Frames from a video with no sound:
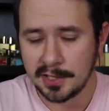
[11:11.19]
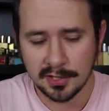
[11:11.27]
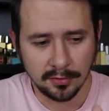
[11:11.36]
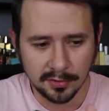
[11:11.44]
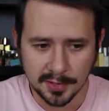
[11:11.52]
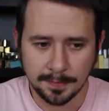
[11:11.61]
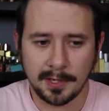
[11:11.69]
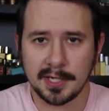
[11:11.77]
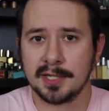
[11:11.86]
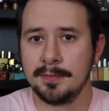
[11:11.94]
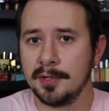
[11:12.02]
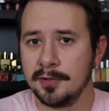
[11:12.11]
So there's a
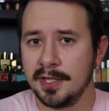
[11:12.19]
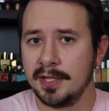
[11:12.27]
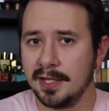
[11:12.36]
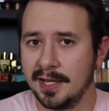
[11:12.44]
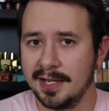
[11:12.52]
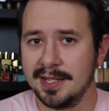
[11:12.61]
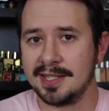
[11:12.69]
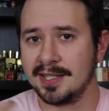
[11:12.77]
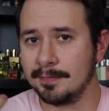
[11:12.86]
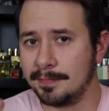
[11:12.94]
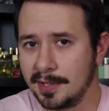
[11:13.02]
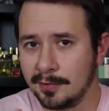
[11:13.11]
possibility that it hits
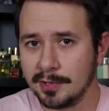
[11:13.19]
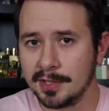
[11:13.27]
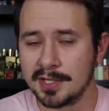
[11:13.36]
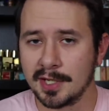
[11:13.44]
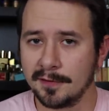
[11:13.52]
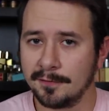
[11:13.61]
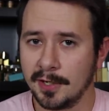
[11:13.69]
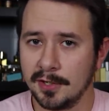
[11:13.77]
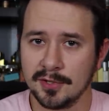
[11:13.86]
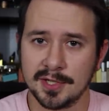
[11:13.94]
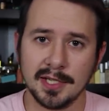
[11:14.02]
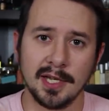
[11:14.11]
the big ones like
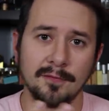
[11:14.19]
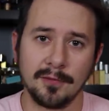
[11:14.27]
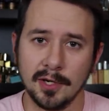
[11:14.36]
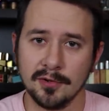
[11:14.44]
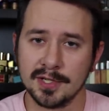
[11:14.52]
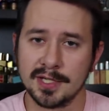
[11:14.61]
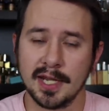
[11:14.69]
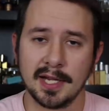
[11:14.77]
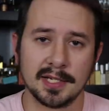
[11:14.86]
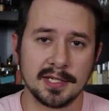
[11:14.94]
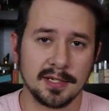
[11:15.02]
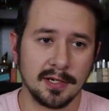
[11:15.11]
Fragrance Net, Fragrance
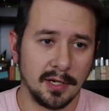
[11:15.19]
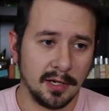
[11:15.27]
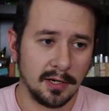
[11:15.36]
X,